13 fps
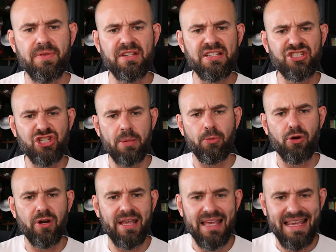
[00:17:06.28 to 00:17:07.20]
from the
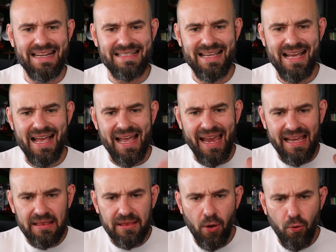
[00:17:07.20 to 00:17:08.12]
shimmering heat,
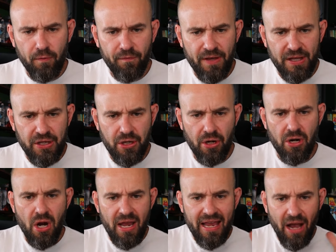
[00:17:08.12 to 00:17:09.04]
a lone
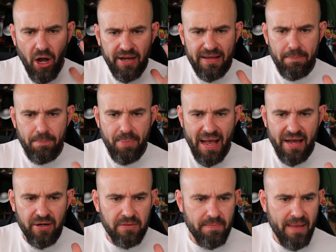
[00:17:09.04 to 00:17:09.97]
figure on a
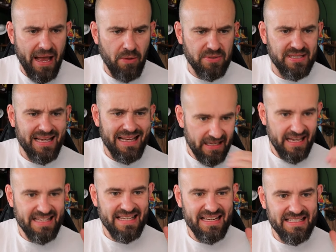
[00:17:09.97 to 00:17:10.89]
battered mount.
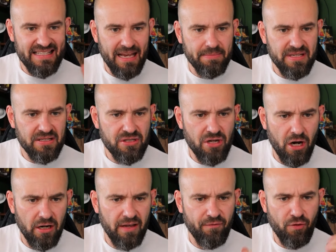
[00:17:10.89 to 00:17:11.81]
He's a tempting
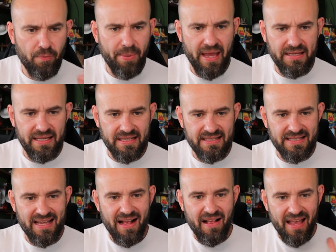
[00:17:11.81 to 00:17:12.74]
target for
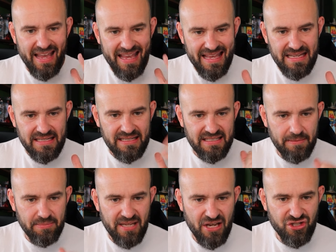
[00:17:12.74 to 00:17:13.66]
bandits, and
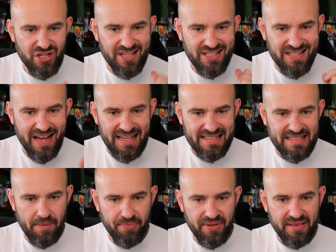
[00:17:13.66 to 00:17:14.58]
temptation is not
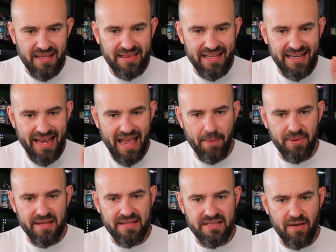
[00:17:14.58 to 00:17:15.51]
something that the
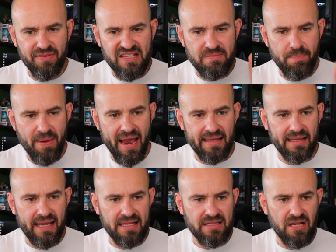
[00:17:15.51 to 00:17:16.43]
inhabitants of these
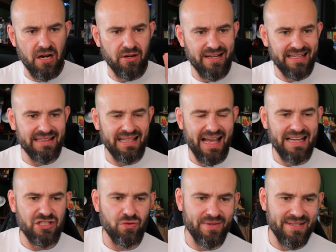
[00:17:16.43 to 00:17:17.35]
Badlands are
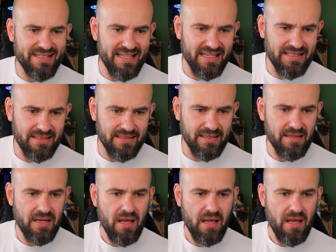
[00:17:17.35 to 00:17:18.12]
inclined to resist.